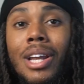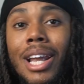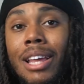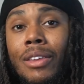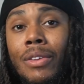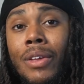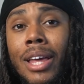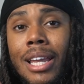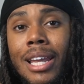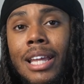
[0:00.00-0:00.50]

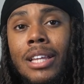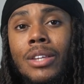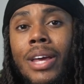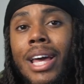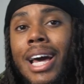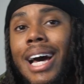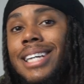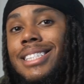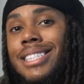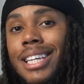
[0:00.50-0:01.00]
Like you, like you
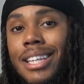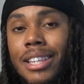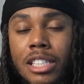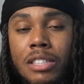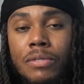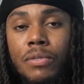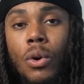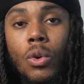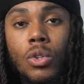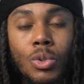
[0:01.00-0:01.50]
guys see in
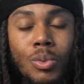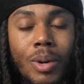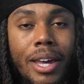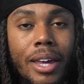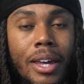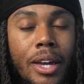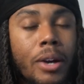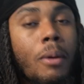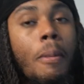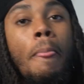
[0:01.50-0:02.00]
these photos right
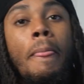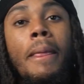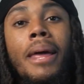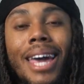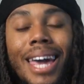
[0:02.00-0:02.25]
here.